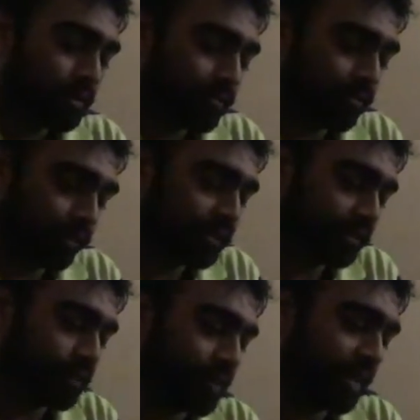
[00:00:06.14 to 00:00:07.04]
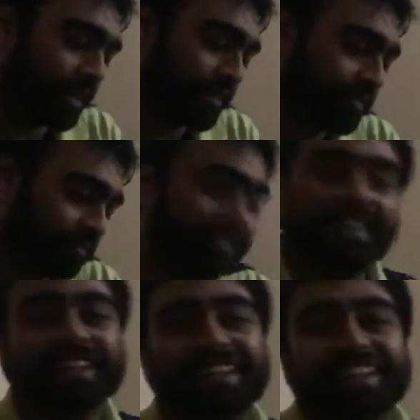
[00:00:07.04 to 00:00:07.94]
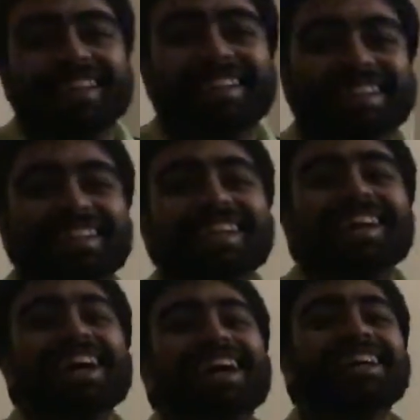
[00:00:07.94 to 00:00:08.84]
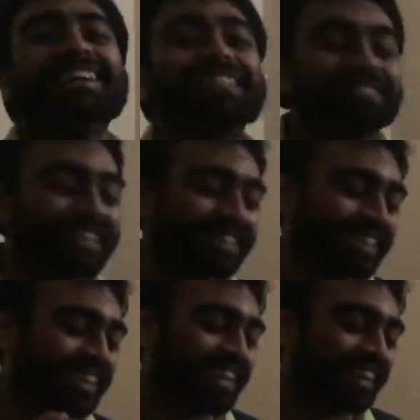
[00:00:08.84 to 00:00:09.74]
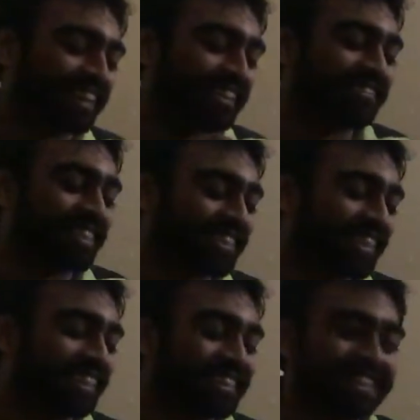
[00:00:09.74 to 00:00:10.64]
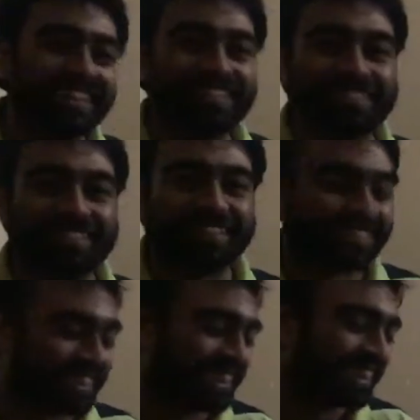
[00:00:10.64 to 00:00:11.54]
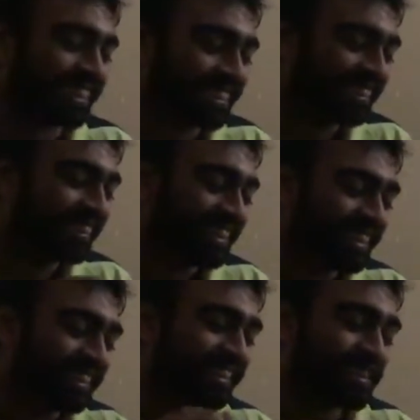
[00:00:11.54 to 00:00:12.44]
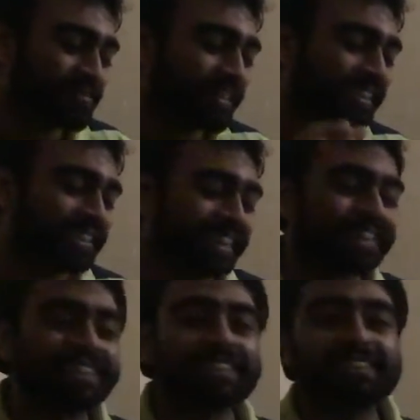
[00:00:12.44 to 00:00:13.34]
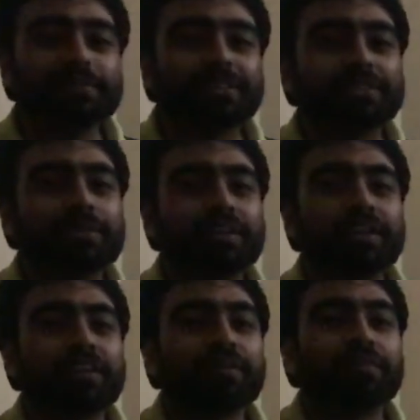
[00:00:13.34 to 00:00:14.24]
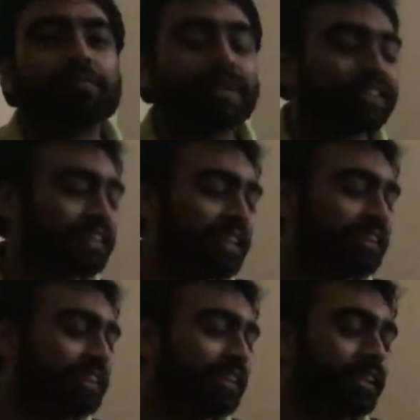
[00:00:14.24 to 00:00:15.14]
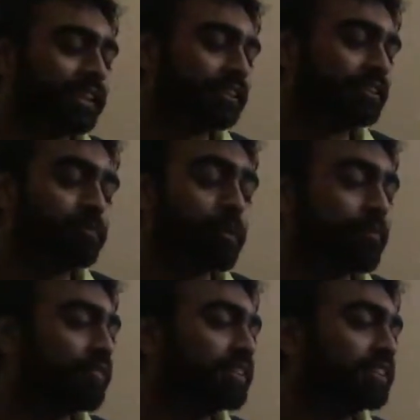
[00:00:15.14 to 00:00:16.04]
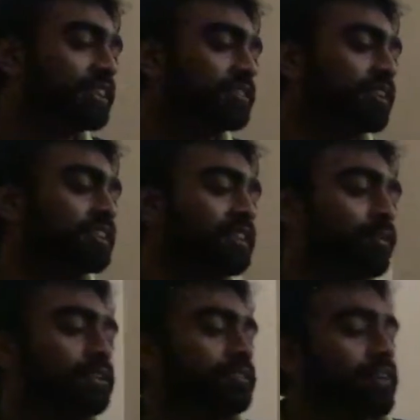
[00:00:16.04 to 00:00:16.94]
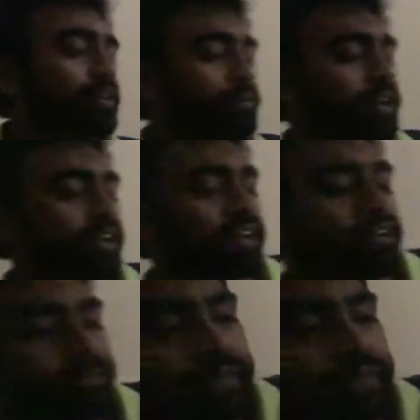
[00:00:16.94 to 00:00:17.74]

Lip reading: First 20. I lost my thoughts there for a second. Give me a sec. Let's see what's going on with my Sagittarius. Remember, if this doesn't resonate with you right away,